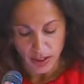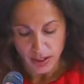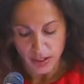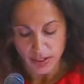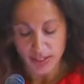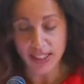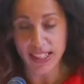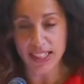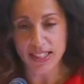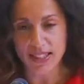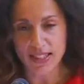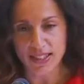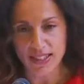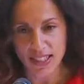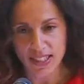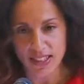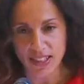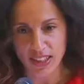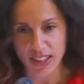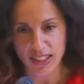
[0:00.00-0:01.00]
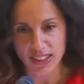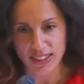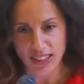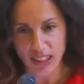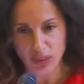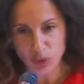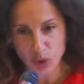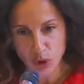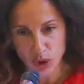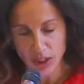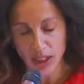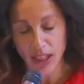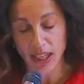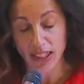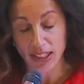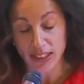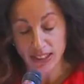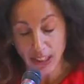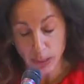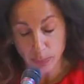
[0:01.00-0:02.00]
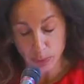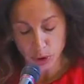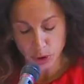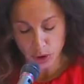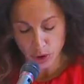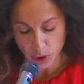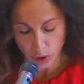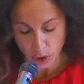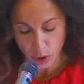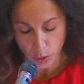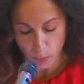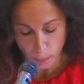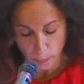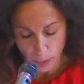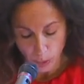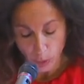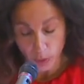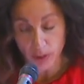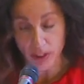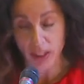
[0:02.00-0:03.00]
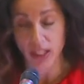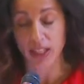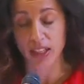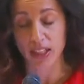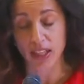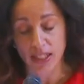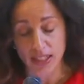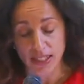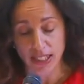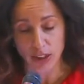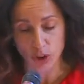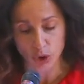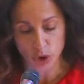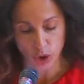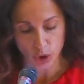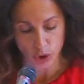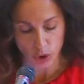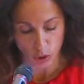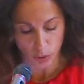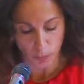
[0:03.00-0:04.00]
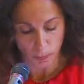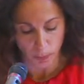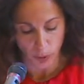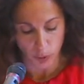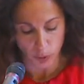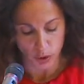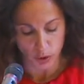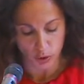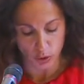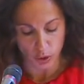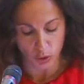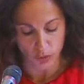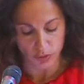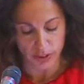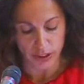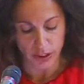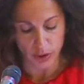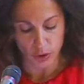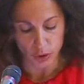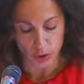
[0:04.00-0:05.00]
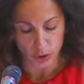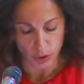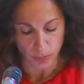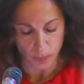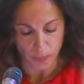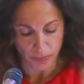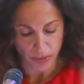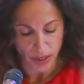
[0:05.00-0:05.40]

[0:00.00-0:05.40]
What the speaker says: This is an exceptional component, an essential component of leadership.